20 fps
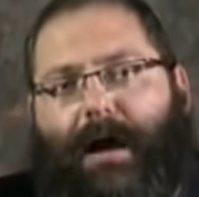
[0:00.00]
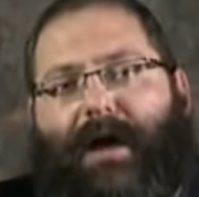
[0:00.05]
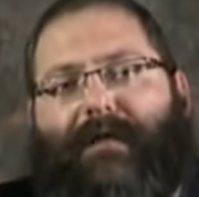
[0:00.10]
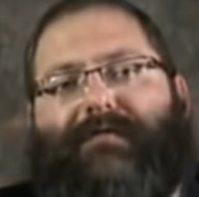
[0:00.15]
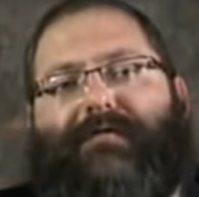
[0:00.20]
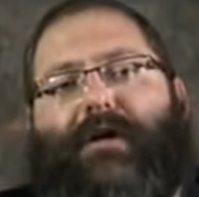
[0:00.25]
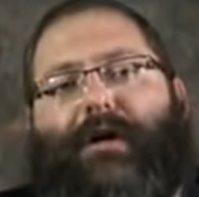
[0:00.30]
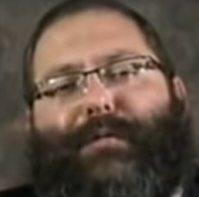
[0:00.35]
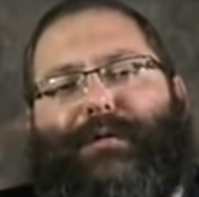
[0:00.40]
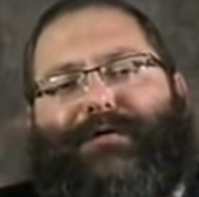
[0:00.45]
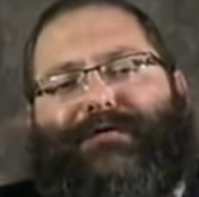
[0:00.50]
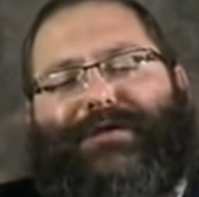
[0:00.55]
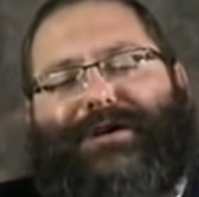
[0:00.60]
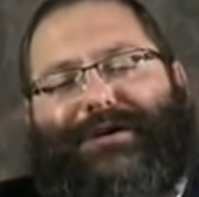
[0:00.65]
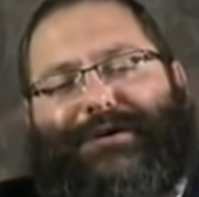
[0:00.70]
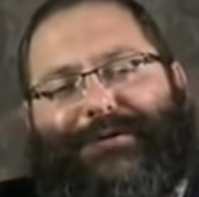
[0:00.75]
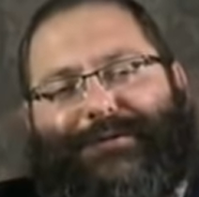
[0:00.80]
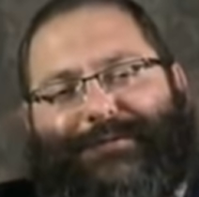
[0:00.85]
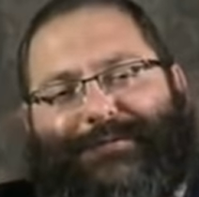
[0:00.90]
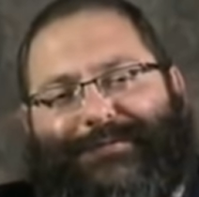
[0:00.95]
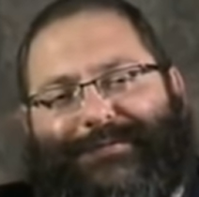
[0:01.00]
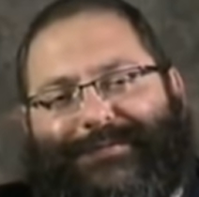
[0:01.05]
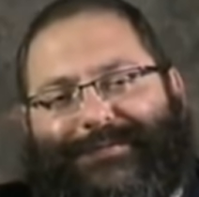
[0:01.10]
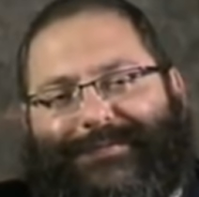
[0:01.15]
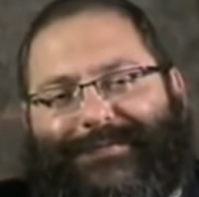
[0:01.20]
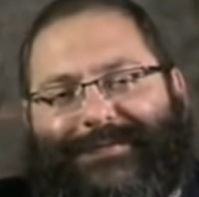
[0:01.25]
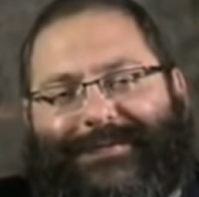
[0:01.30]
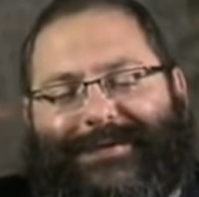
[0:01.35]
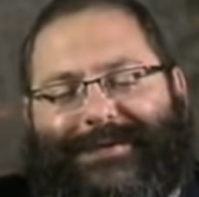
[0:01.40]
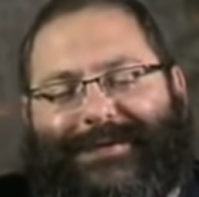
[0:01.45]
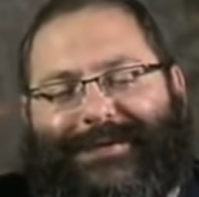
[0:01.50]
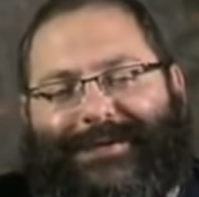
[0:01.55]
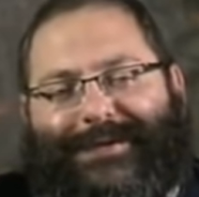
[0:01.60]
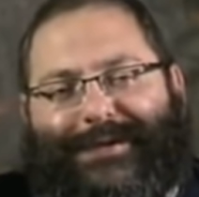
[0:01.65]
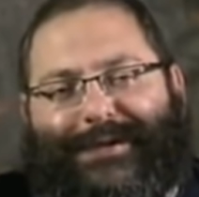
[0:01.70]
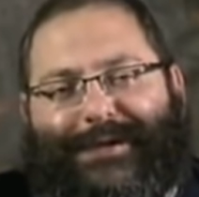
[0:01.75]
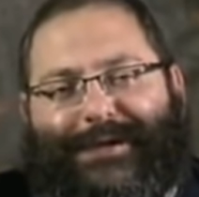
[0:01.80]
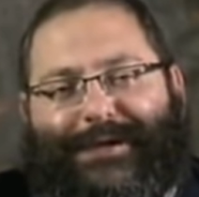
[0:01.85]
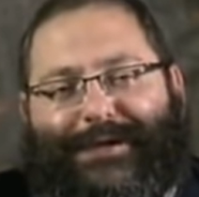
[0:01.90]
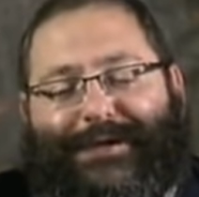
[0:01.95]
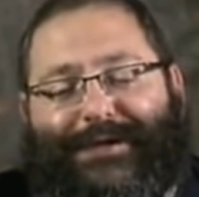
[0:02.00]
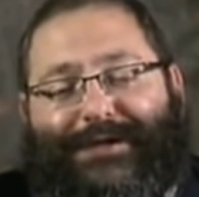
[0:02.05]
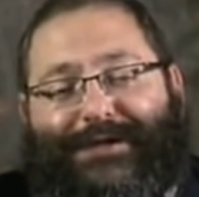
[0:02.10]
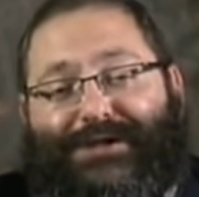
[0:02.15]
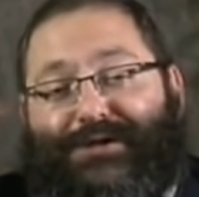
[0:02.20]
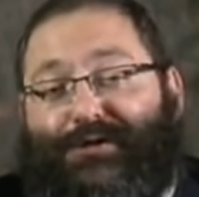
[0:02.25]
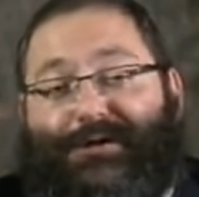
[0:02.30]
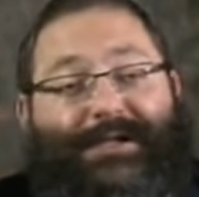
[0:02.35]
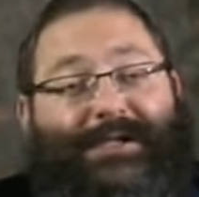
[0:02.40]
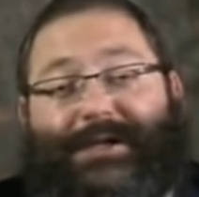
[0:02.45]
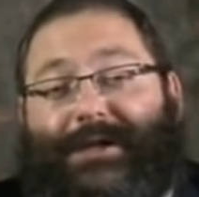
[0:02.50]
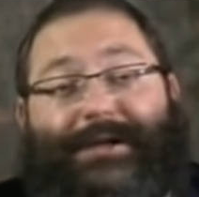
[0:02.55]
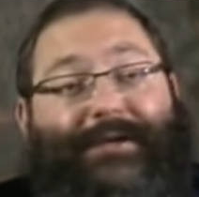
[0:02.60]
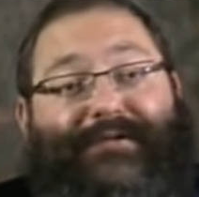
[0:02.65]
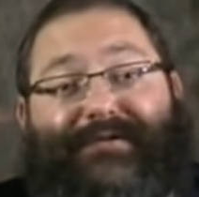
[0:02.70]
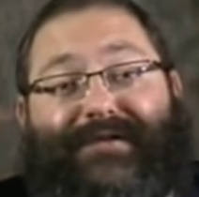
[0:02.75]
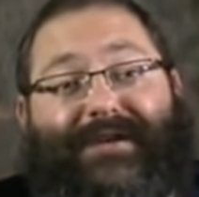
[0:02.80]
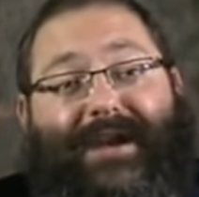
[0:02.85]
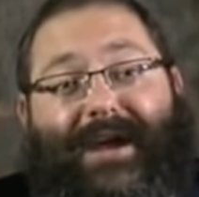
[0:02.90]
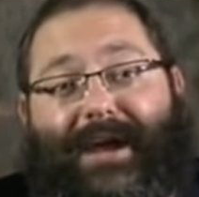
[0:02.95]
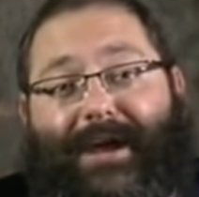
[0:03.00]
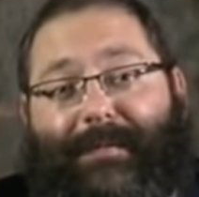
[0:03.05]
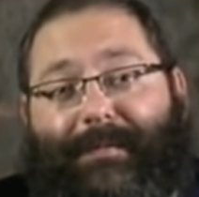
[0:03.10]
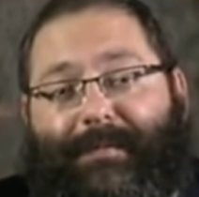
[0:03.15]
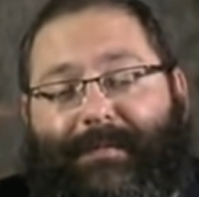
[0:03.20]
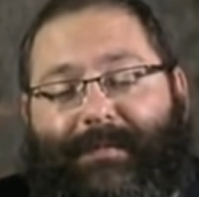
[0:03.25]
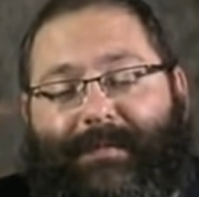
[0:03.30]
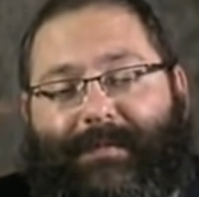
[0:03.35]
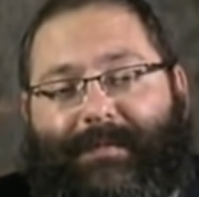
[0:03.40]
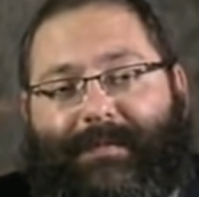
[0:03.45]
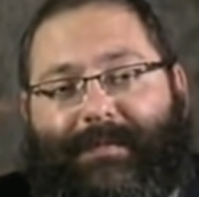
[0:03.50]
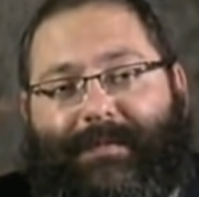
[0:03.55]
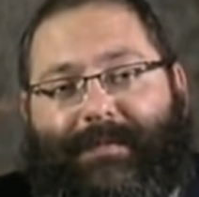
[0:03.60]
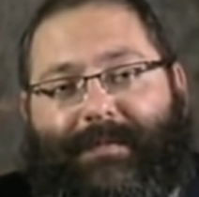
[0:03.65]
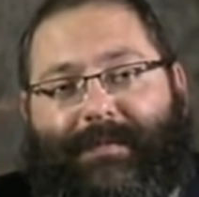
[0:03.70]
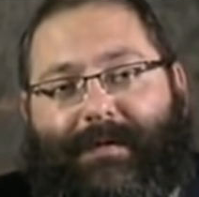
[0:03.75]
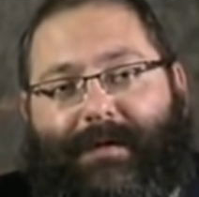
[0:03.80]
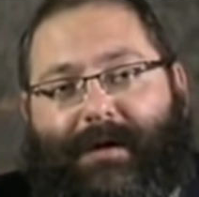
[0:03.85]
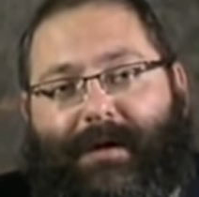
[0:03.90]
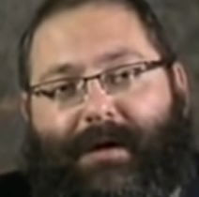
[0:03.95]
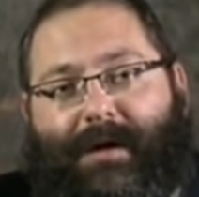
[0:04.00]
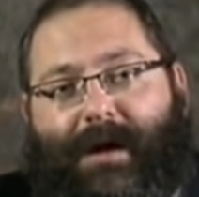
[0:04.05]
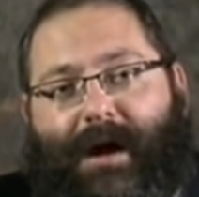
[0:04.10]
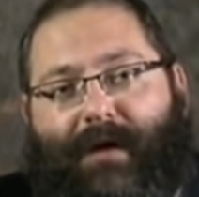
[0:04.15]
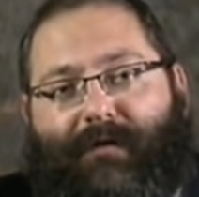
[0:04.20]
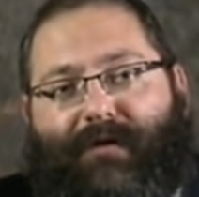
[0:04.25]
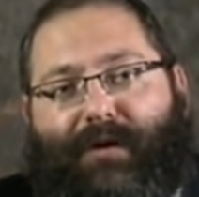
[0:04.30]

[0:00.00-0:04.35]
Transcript: Avram Avinu chooses a different name.